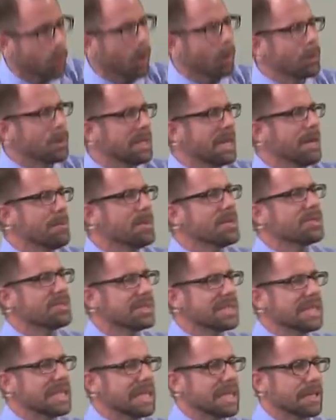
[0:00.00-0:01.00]
what would they be
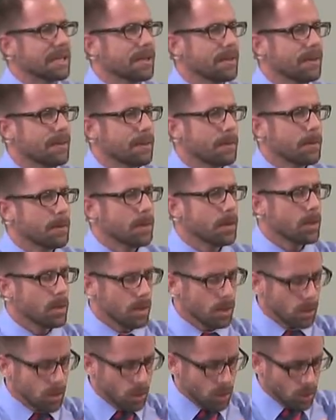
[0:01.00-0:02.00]
seeing?
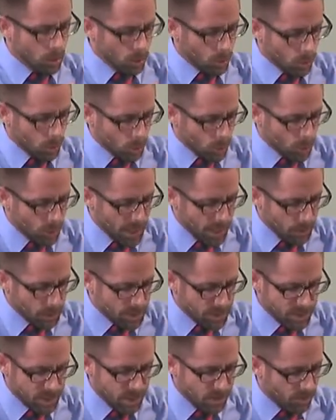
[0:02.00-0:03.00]
Well, they would
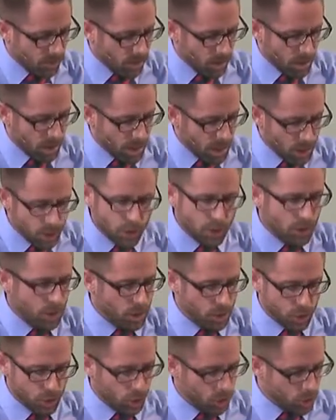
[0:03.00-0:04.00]
see initially
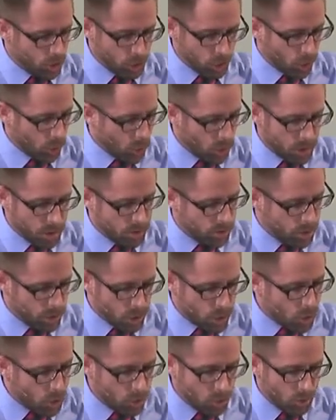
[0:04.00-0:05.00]
a church torn in
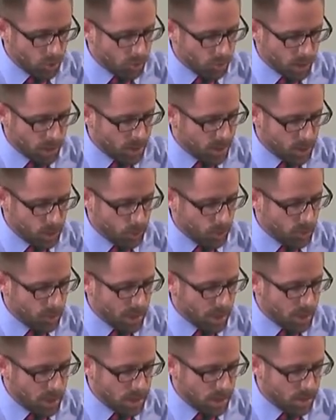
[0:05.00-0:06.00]
two by this
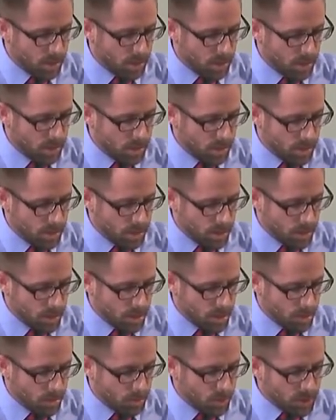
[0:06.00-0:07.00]
rebellion.
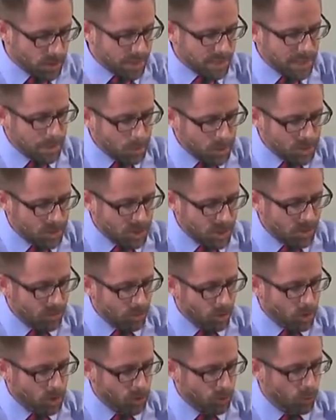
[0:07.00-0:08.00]
But then they would see,
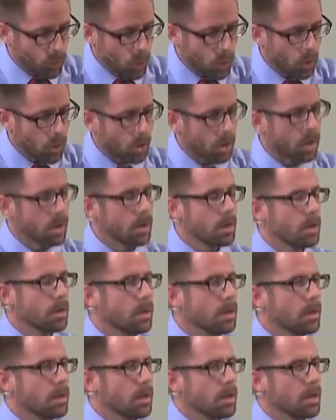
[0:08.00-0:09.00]
verse 4,
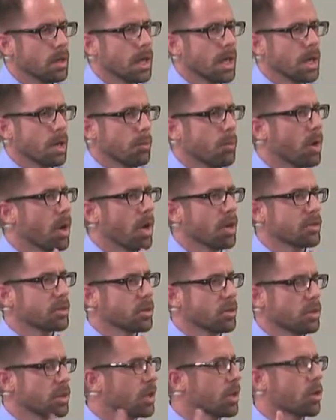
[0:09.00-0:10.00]
an
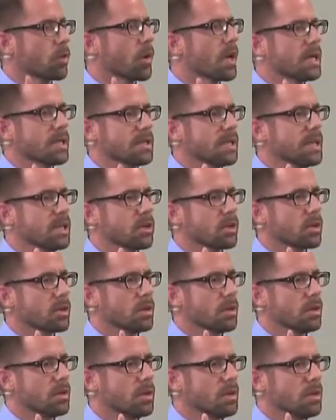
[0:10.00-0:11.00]
apostle and a great leader
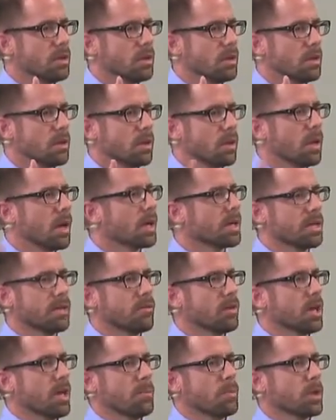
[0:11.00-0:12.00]
not
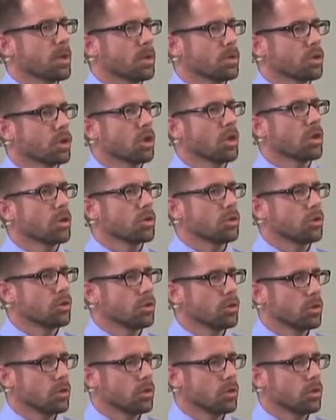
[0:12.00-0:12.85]
giving up on a church